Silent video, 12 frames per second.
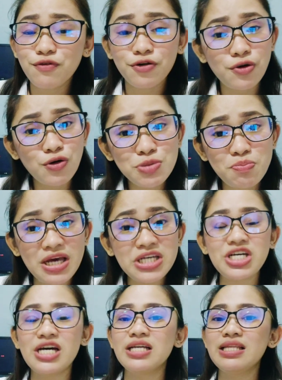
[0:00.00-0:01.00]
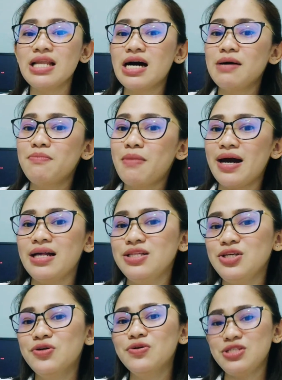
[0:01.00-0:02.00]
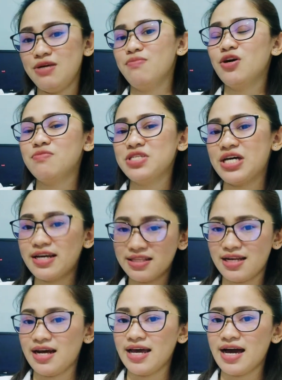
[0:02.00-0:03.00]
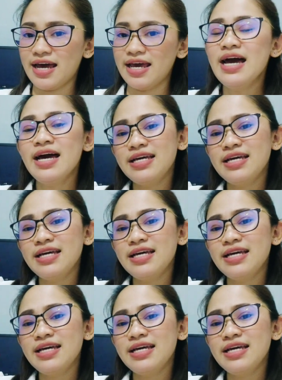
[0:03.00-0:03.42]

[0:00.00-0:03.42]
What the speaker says: for those patients na mild yung symptoms niya ng dry eye.